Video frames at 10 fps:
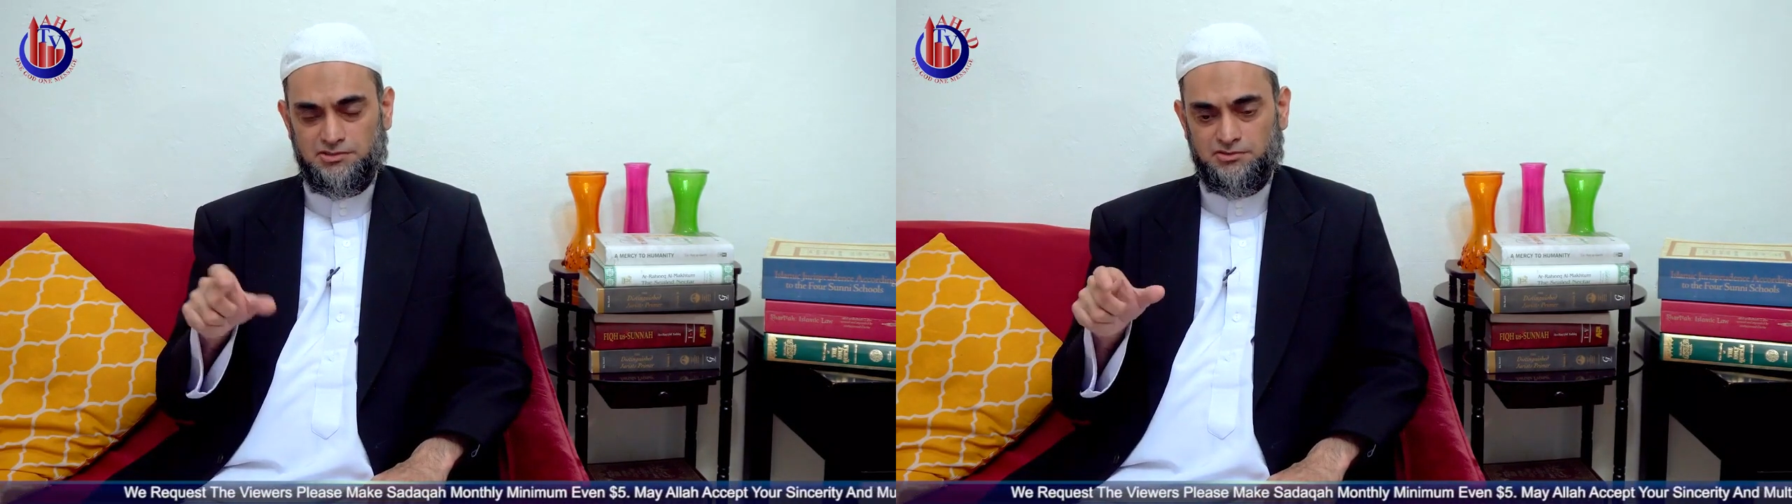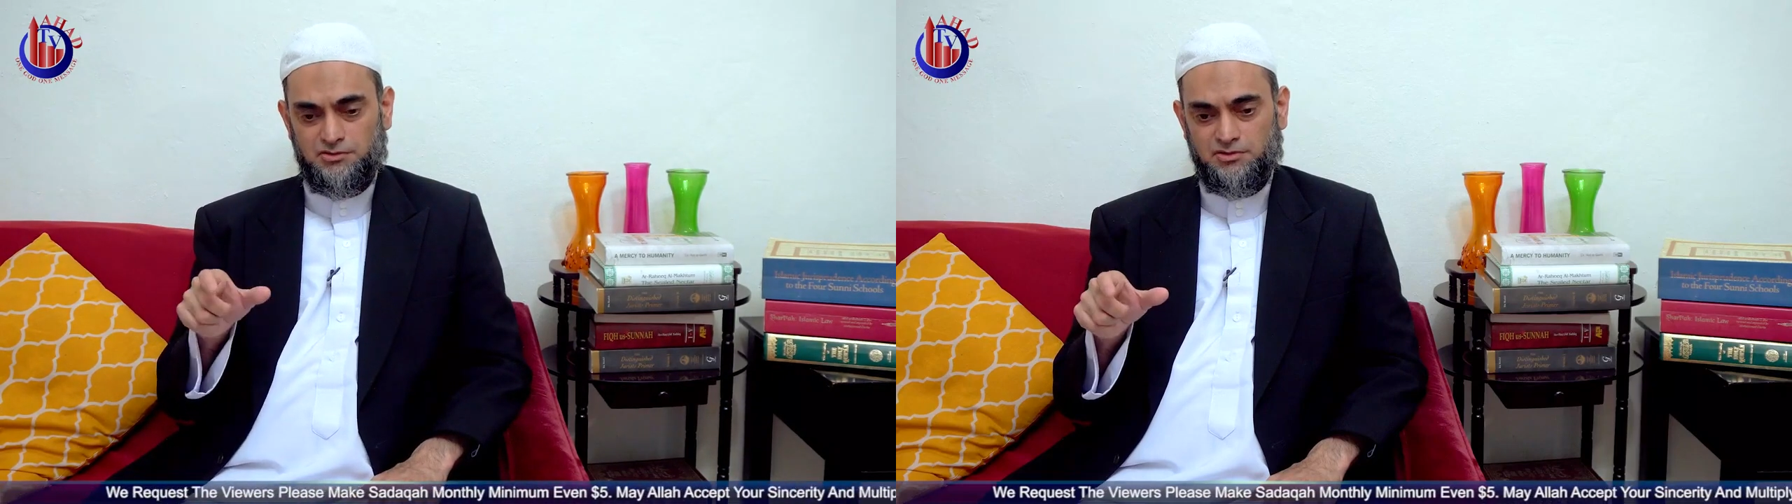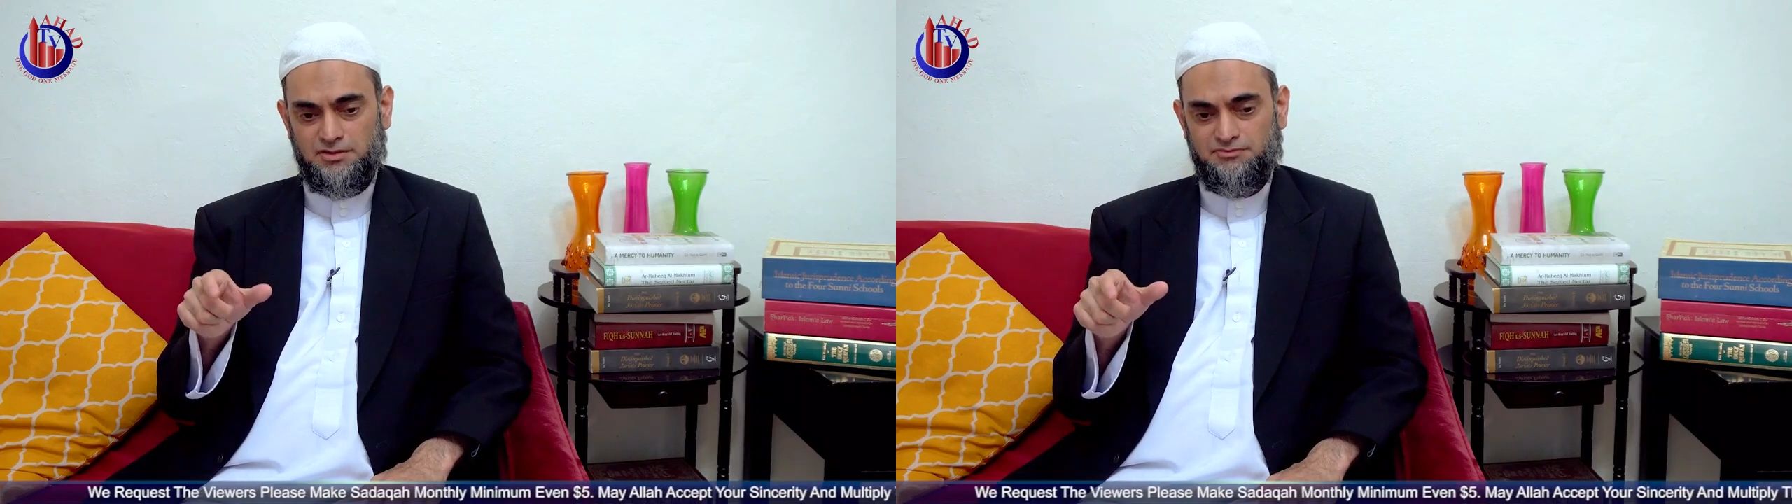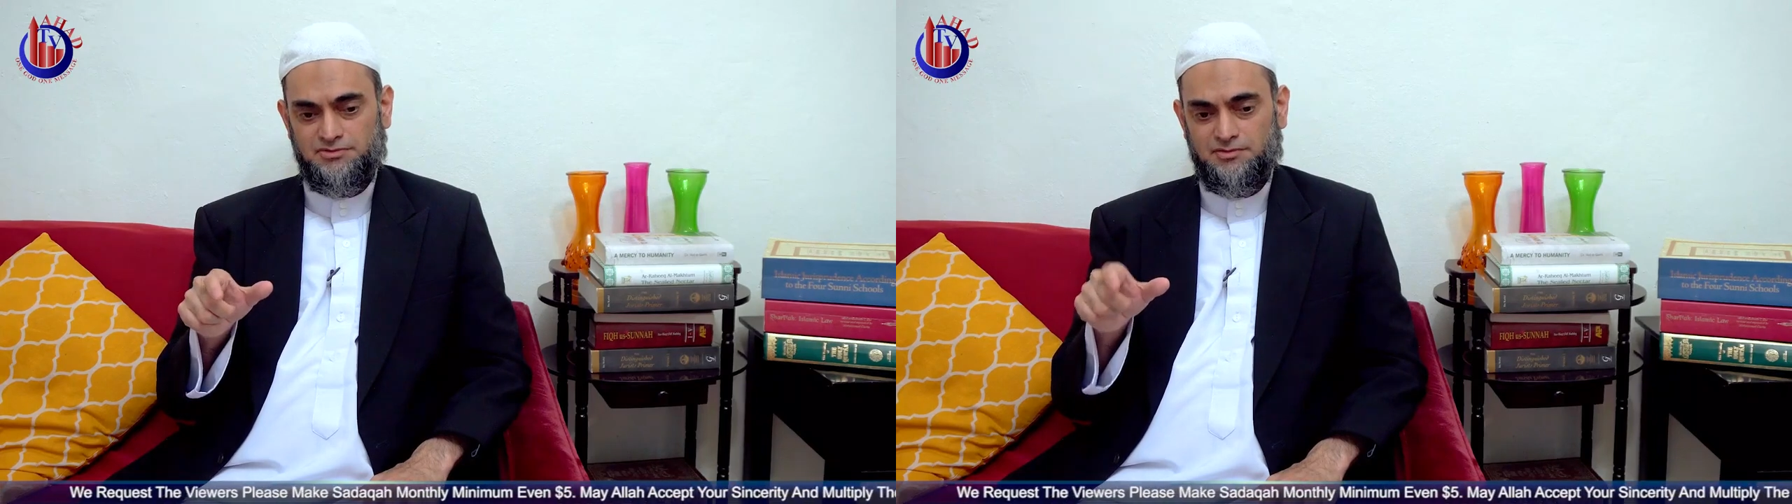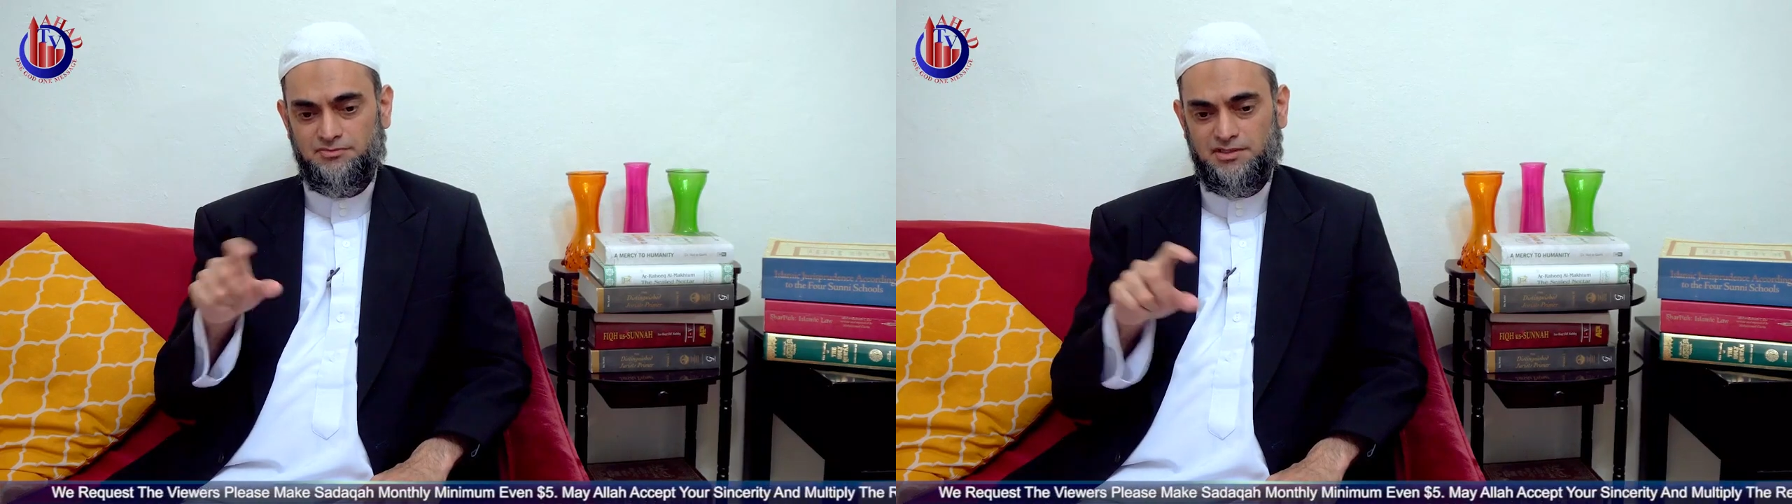so if
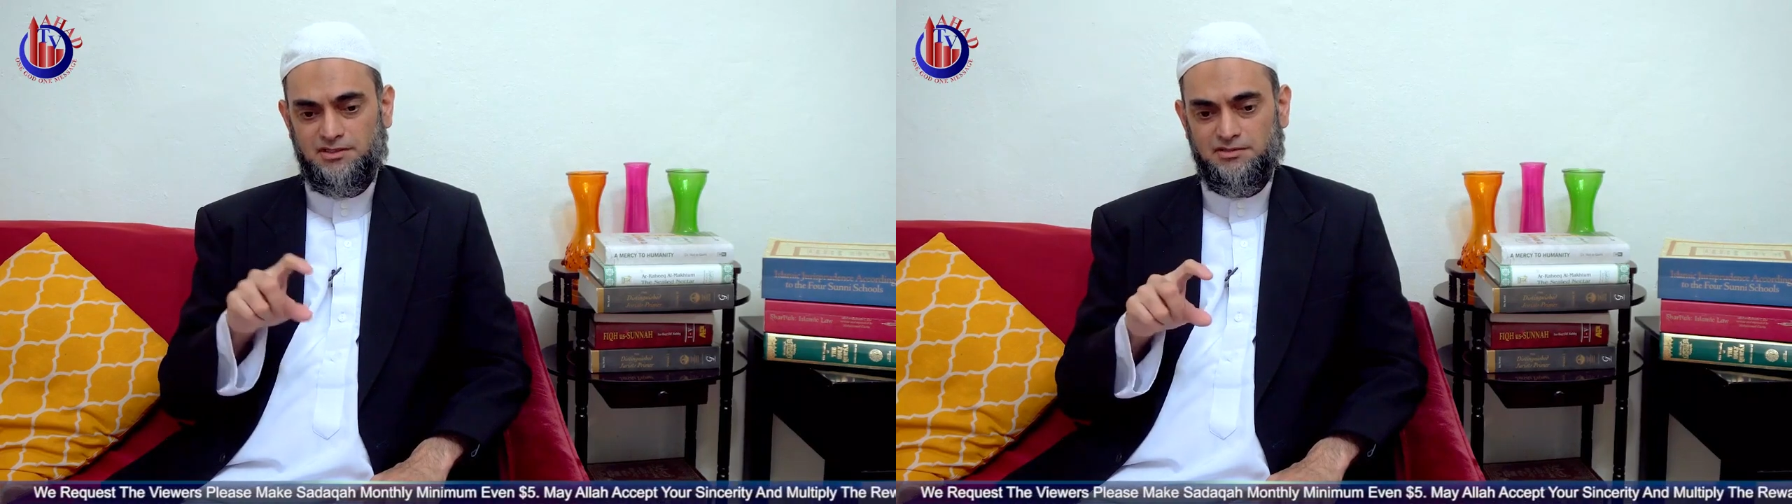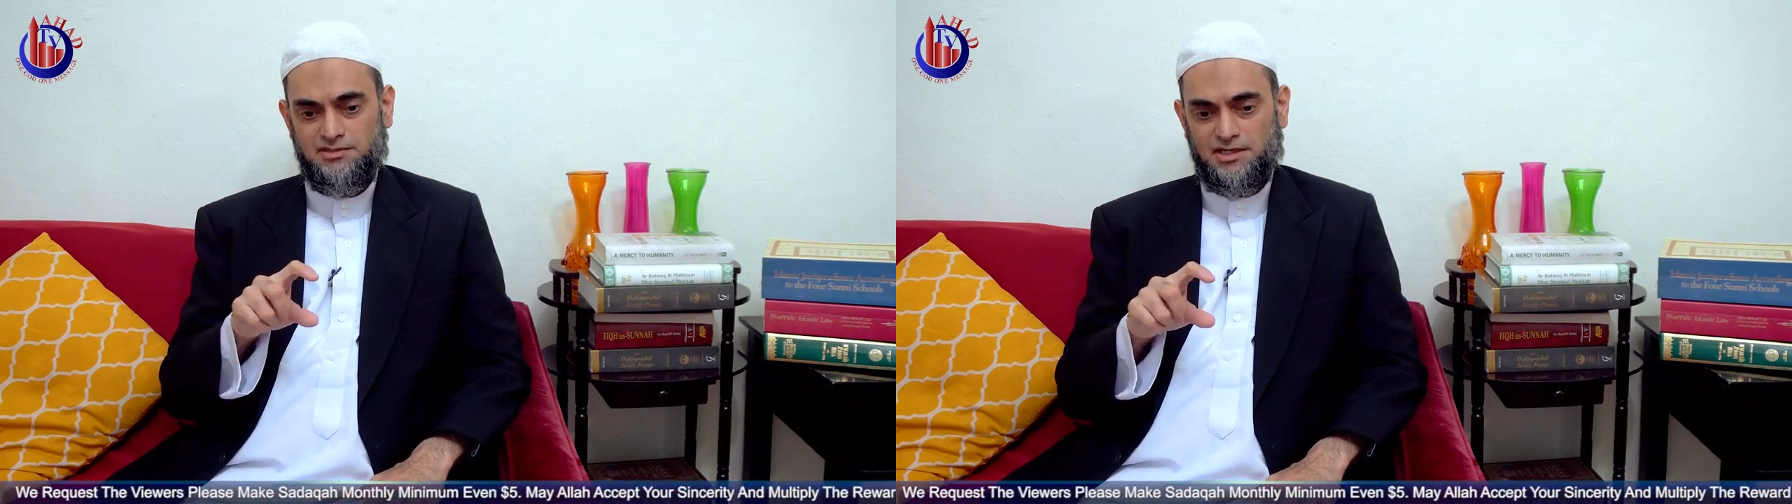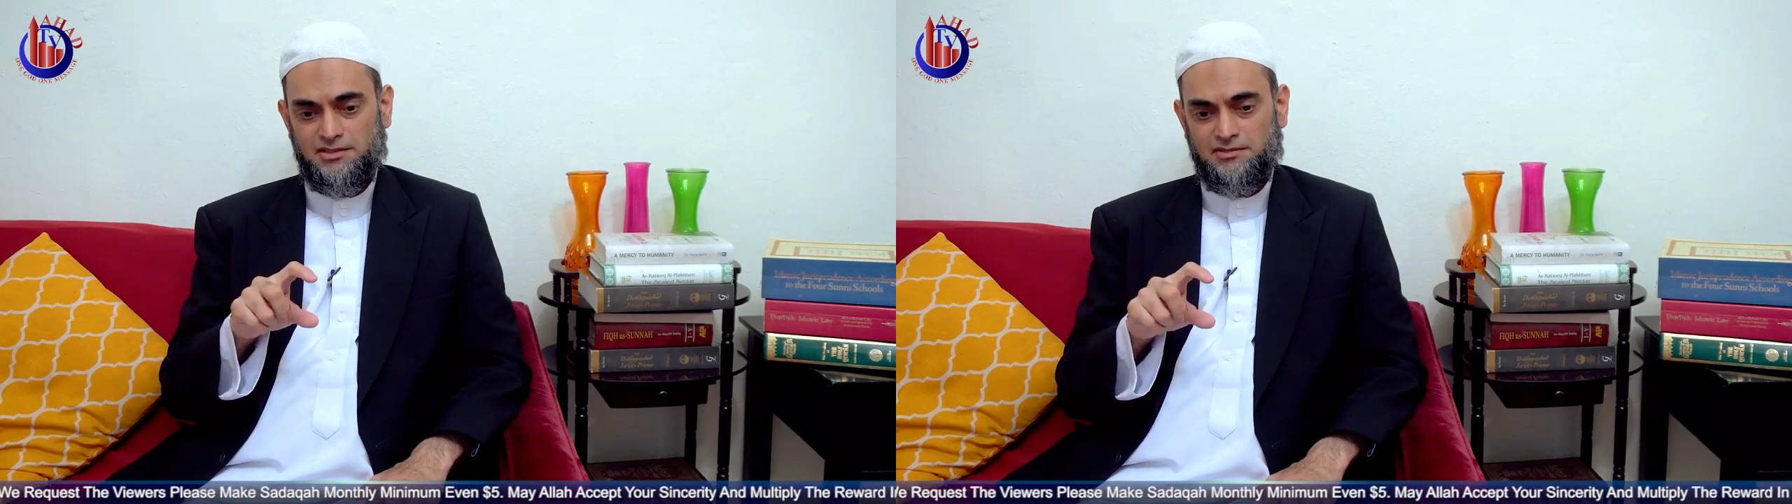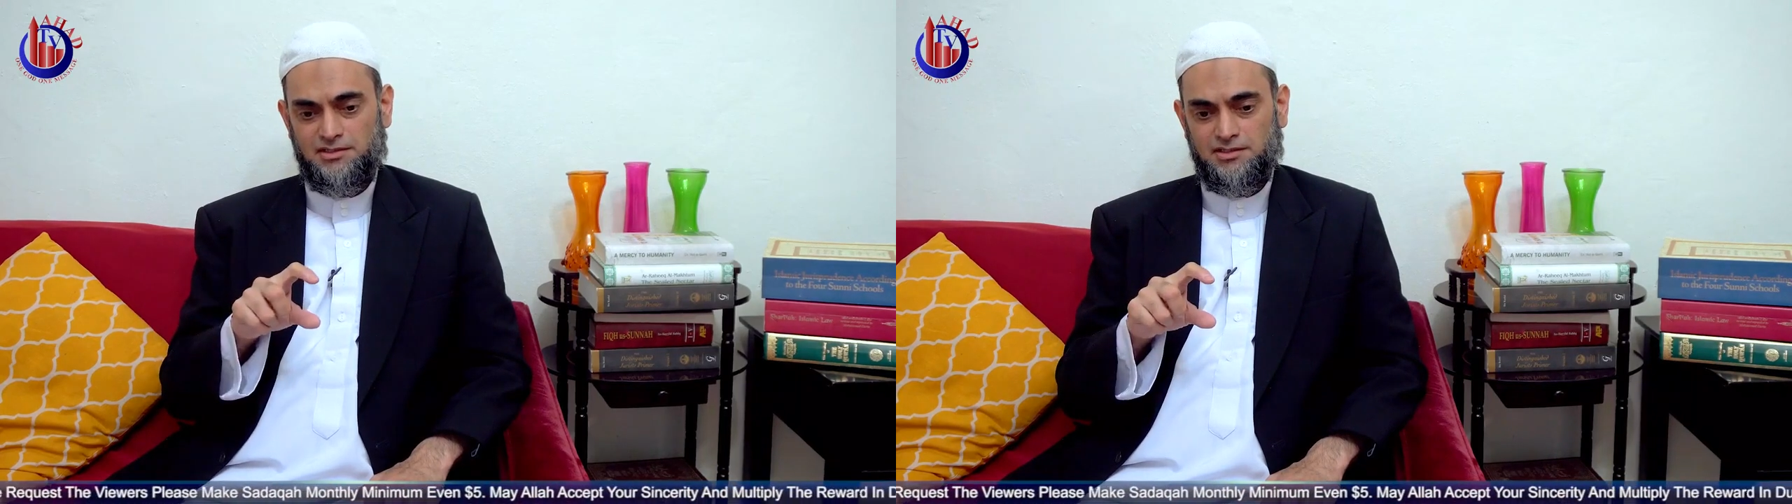something that